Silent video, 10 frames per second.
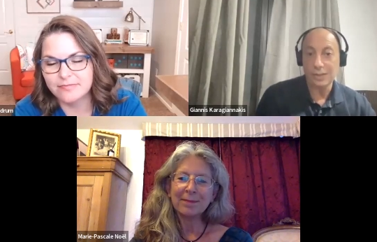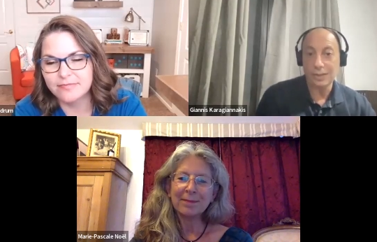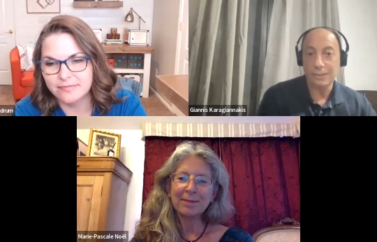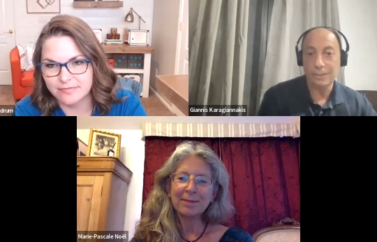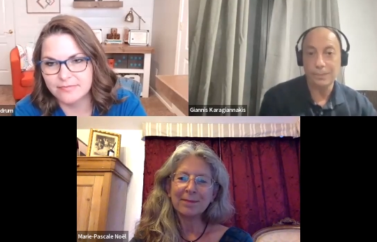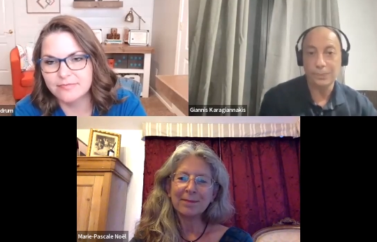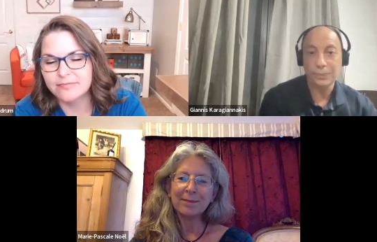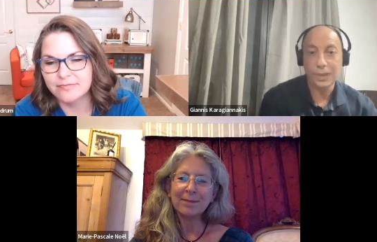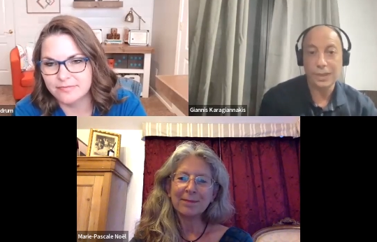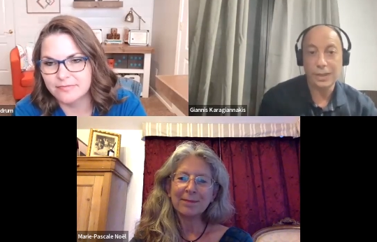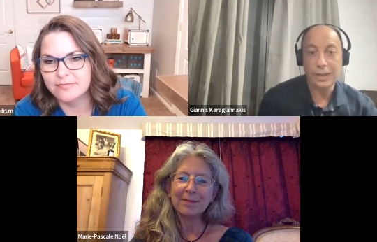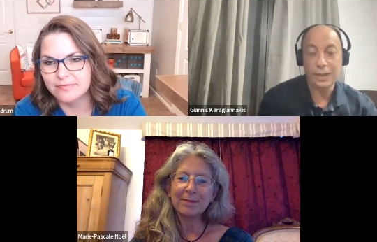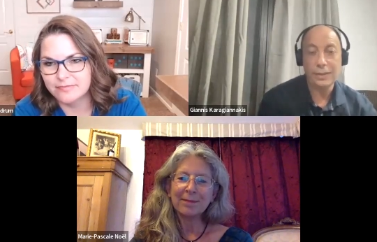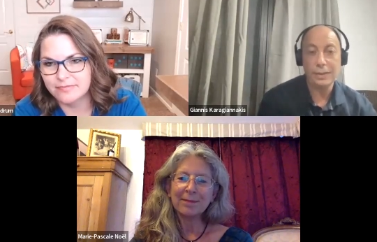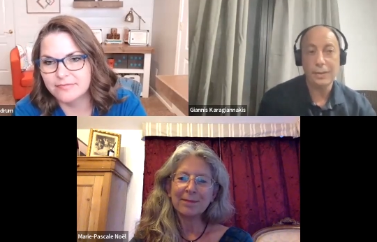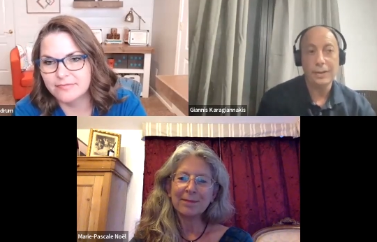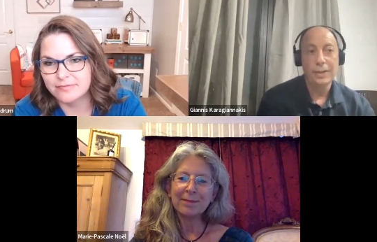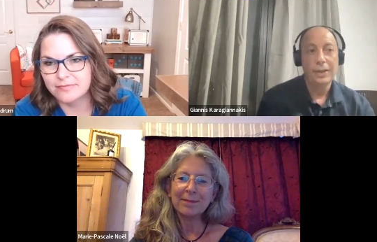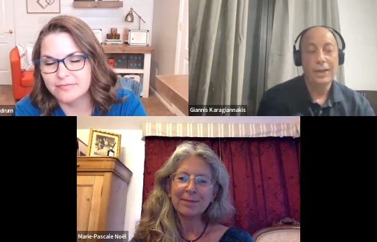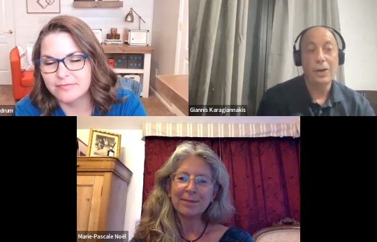Speaker 1: um,
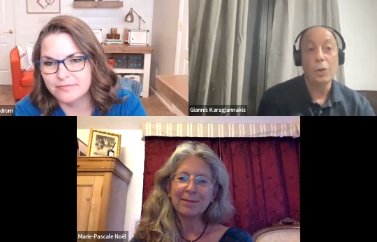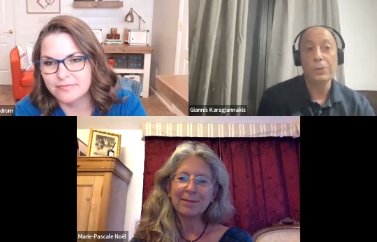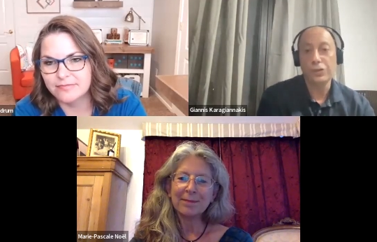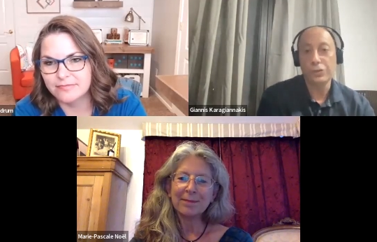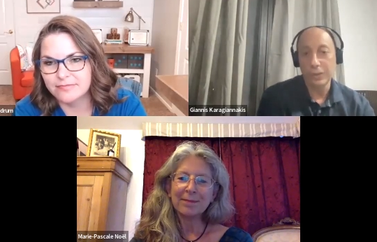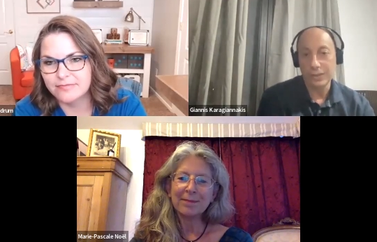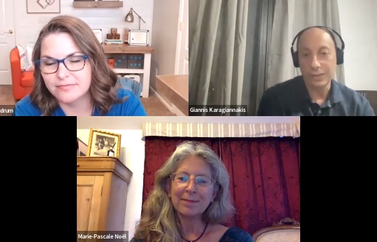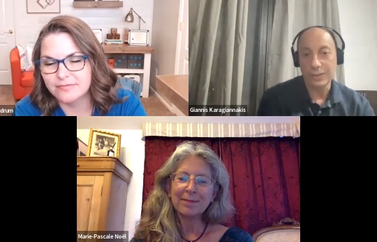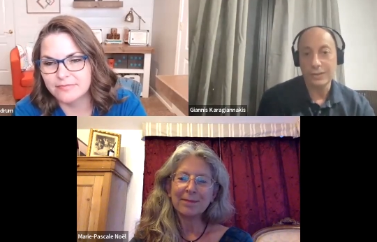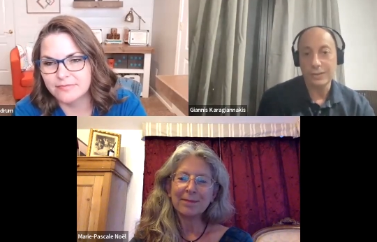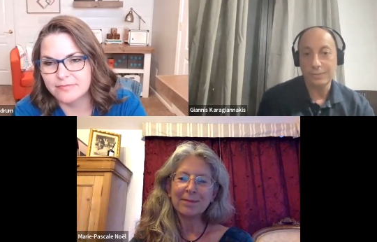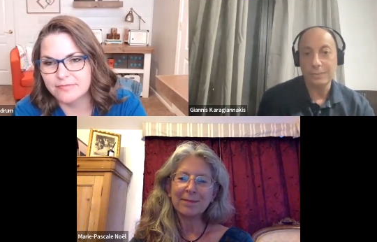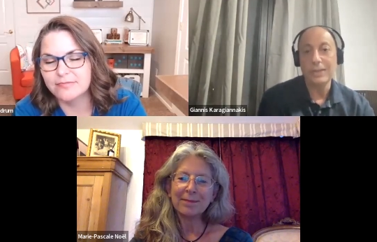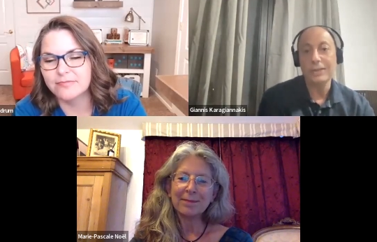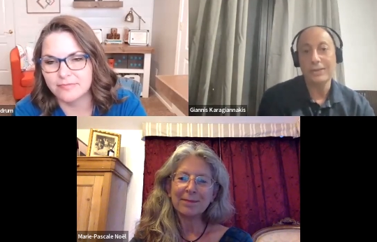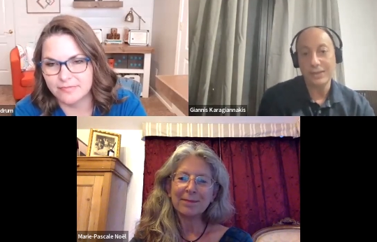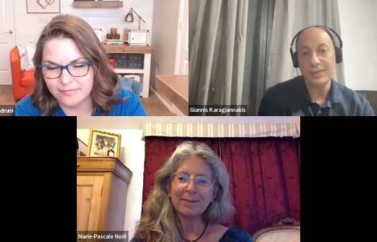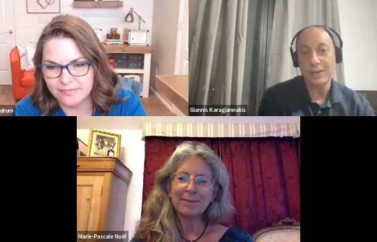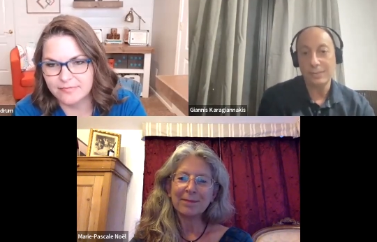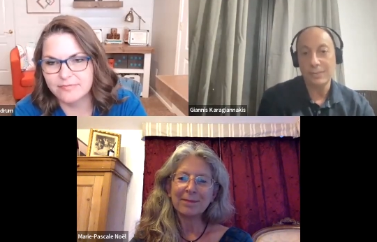opportunities and teach
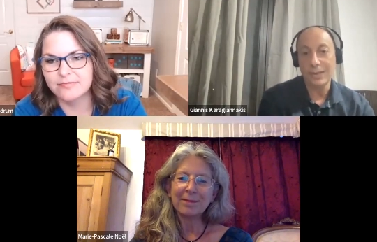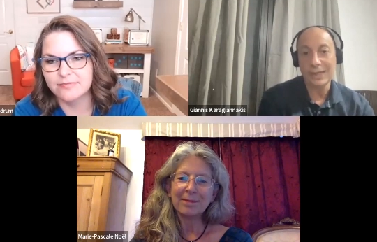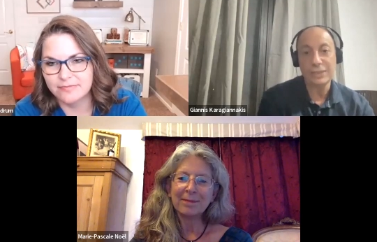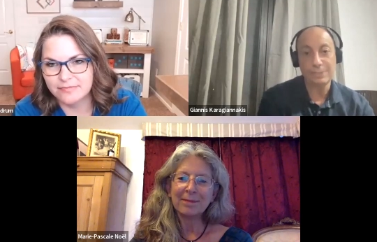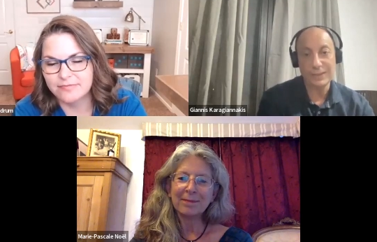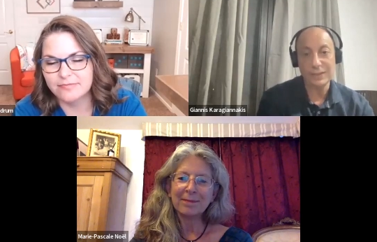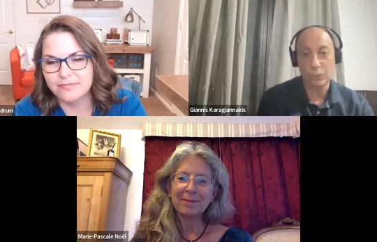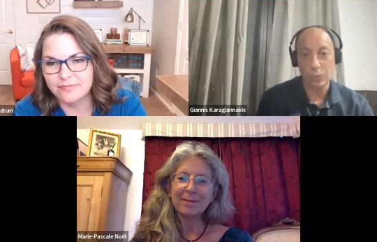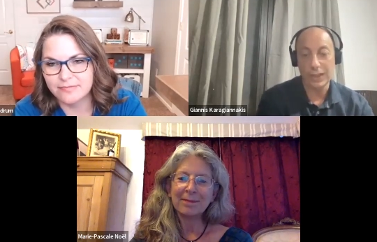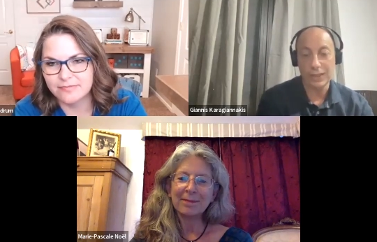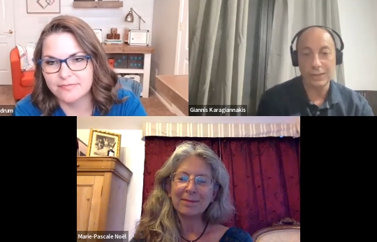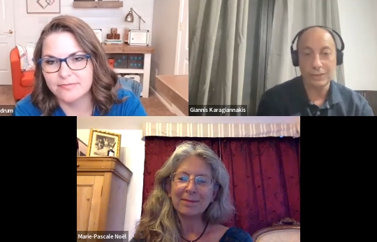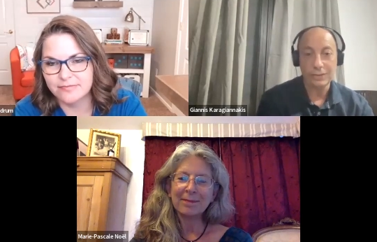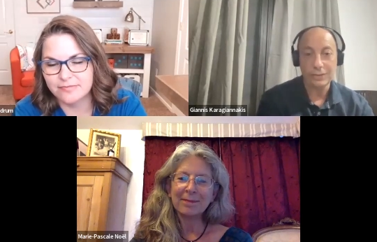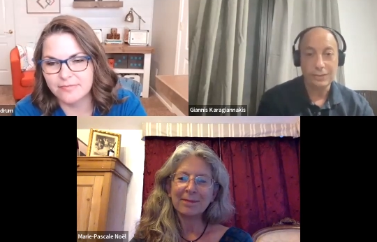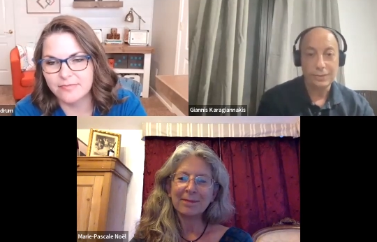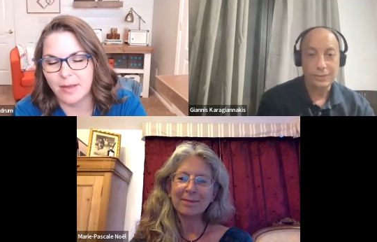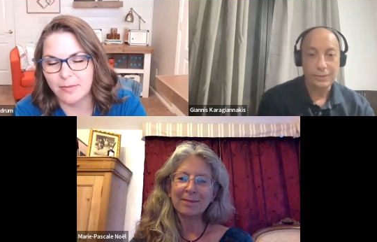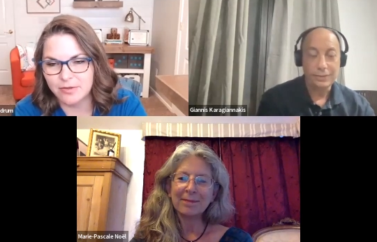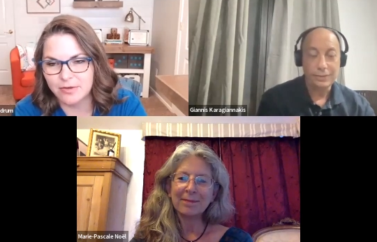them in an explicit way
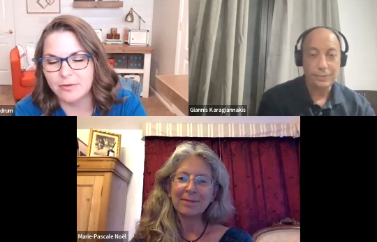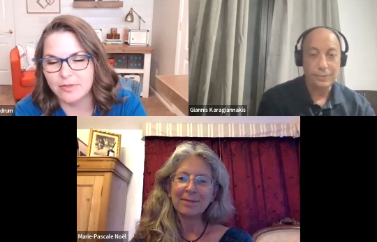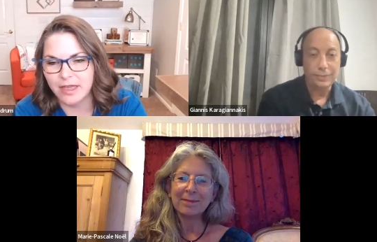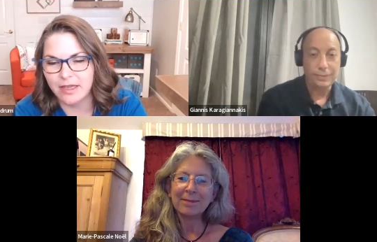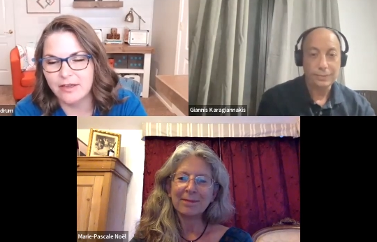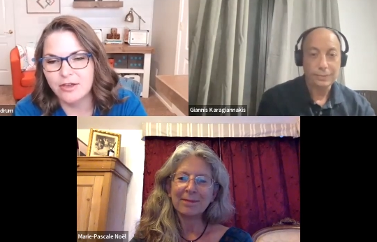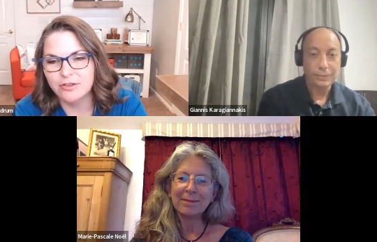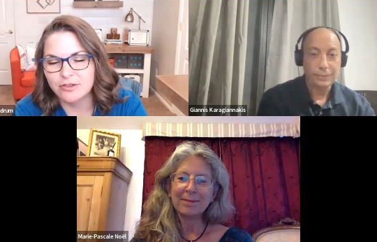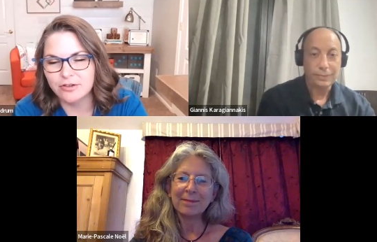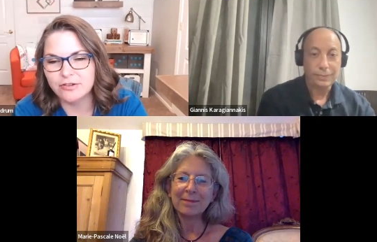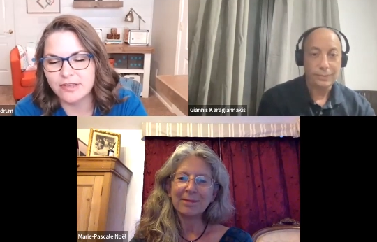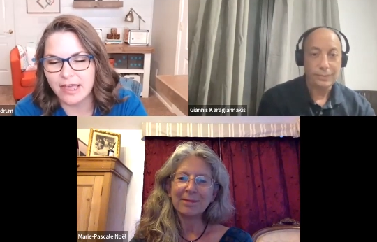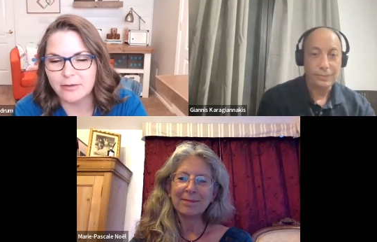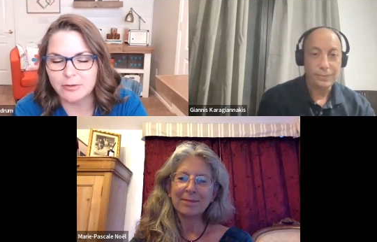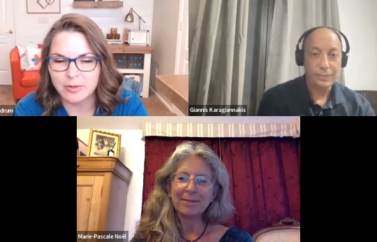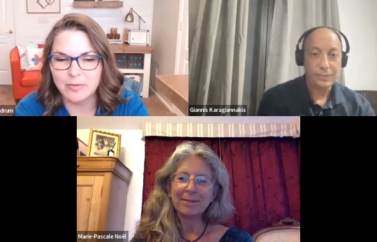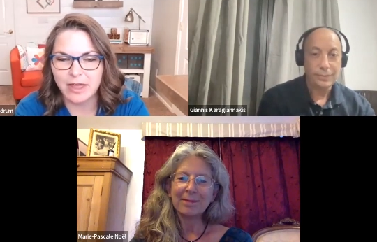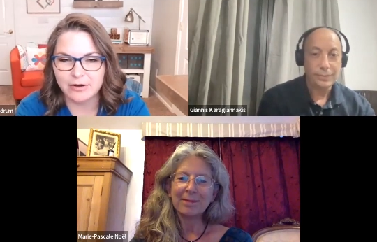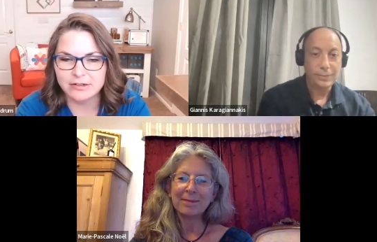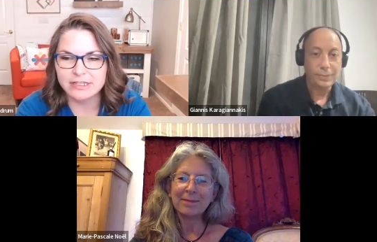
Speaker 2: Absolutely. So you're saying it would be
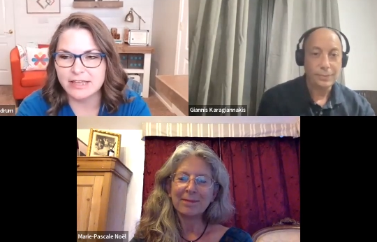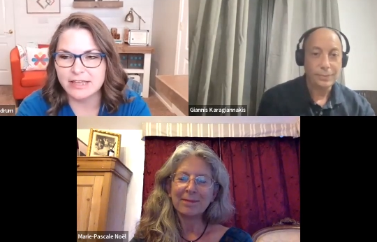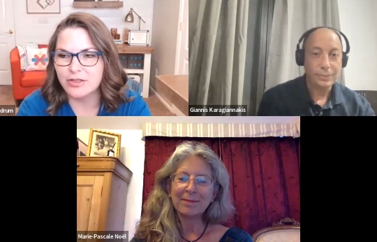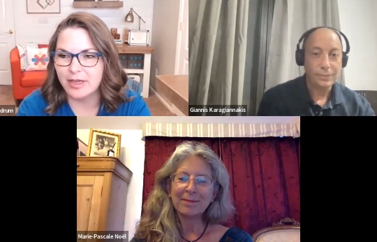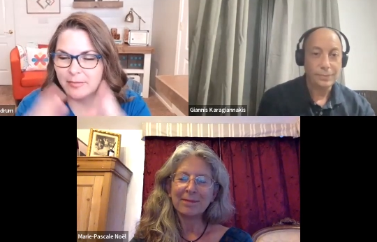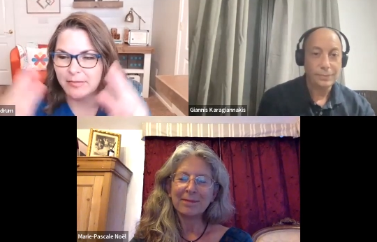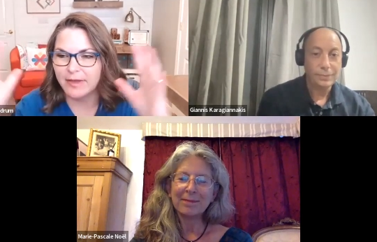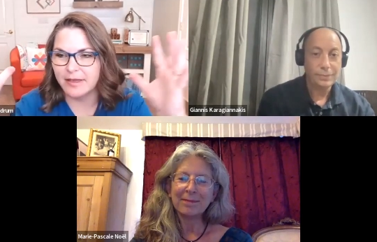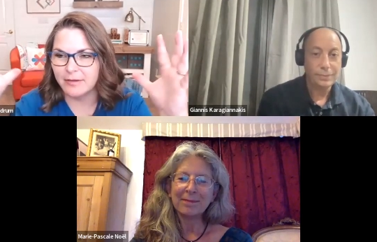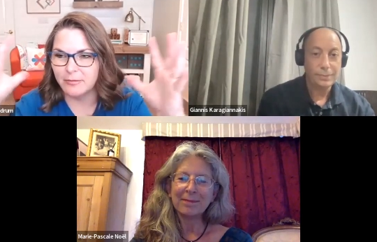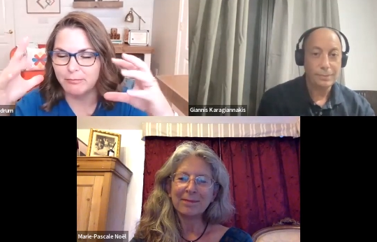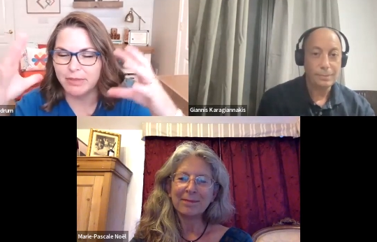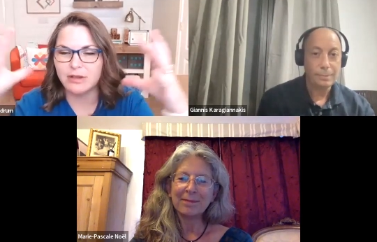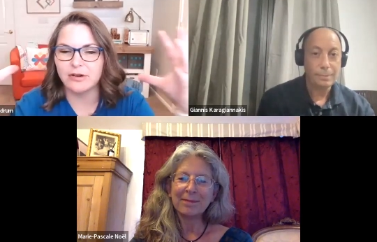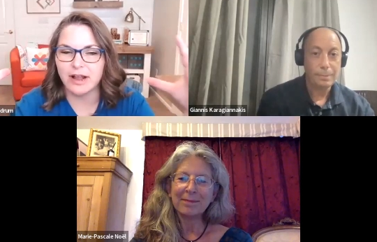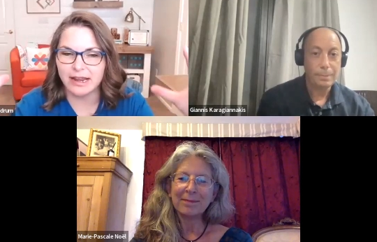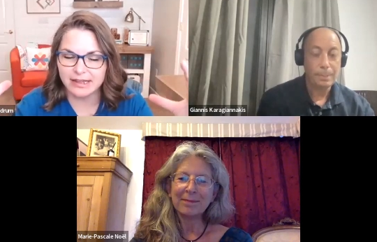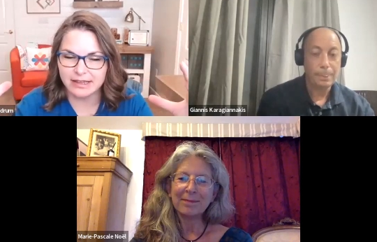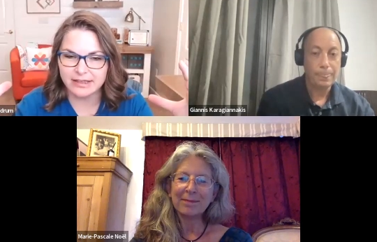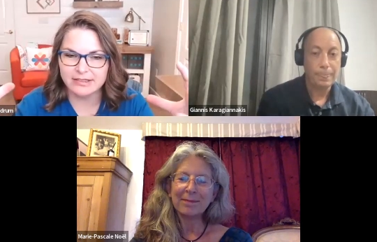better to teach them bigger
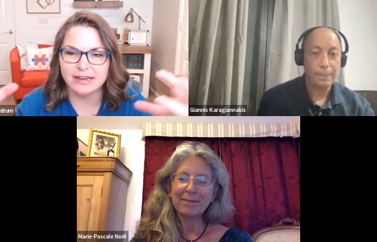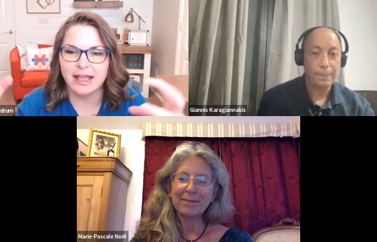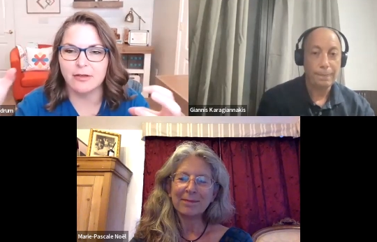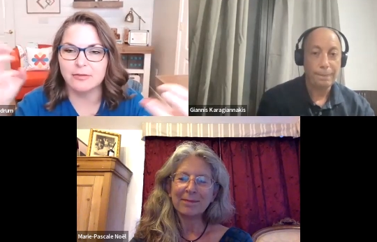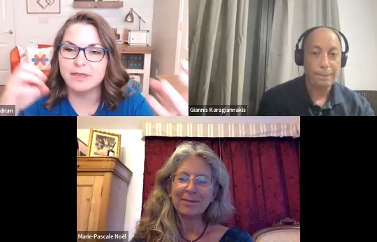ideas and how the